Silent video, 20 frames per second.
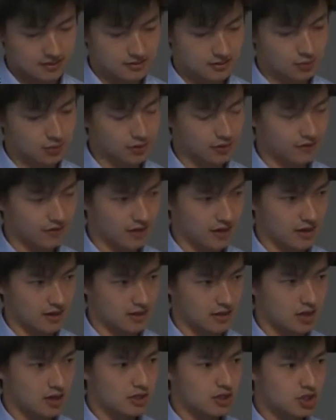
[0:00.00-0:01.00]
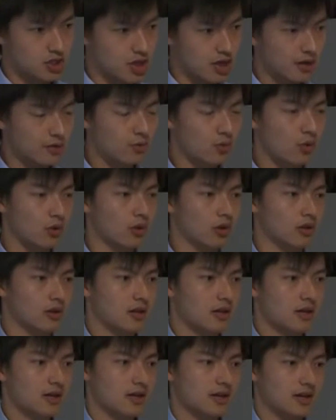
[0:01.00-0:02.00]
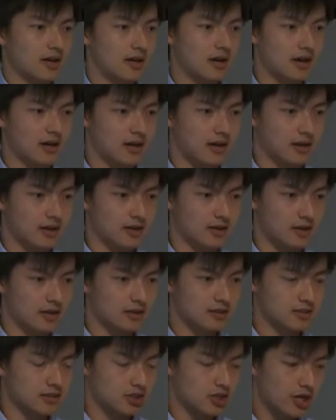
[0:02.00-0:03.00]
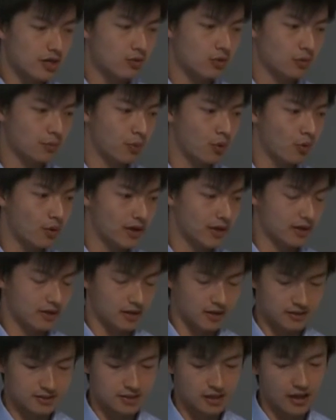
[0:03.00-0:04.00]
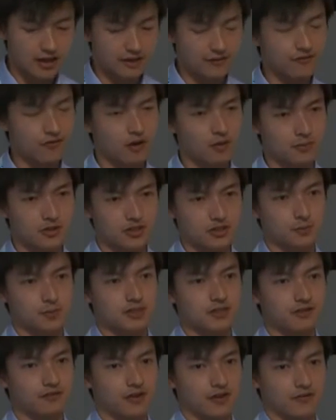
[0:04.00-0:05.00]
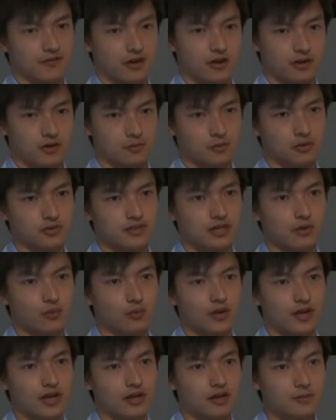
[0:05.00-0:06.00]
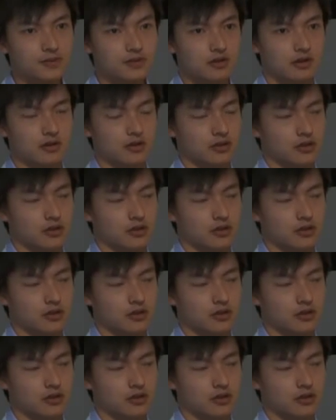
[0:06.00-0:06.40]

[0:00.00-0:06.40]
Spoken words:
sort of a general as a general point, aside from the specific variables that we at Upstart